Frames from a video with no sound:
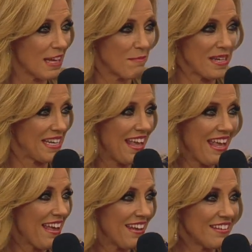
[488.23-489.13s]
I mean,
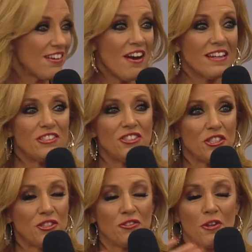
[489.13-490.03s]
God has
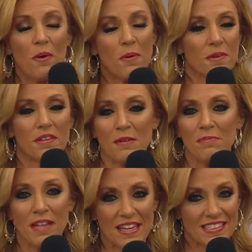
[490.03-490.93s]
just totally
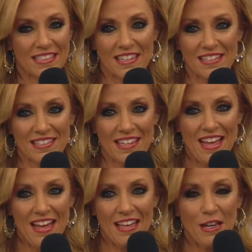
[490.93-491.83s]
blessed us,
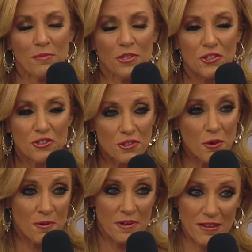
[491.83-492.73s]
and I'm
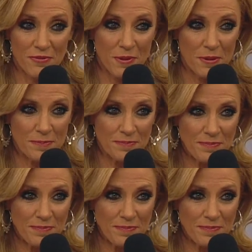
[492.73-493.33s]
so grateful.